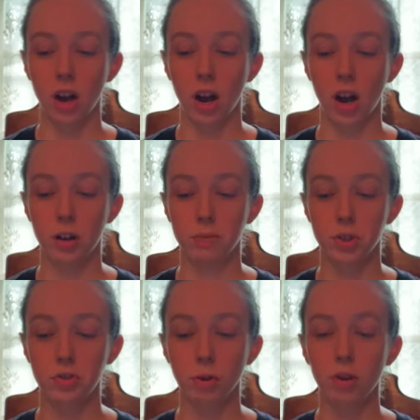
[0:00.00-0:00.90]
Um,
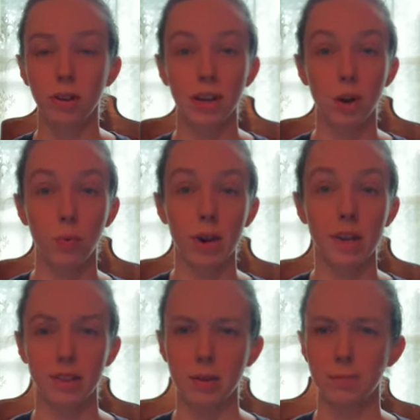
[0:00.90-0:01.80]
struggling
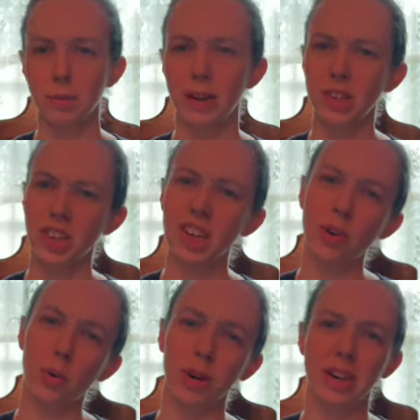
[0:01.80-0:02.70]
with implementing
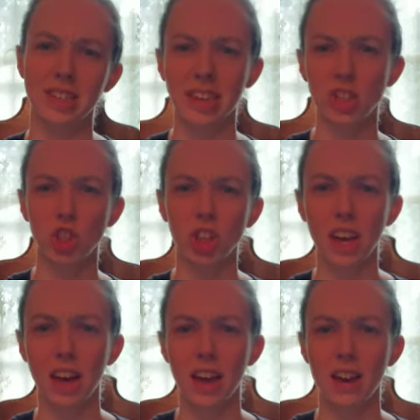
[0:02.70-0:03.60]

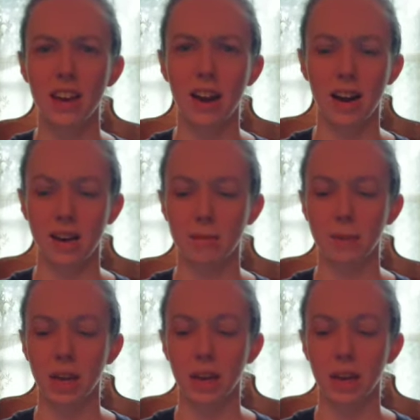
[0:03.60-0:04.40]
organization um,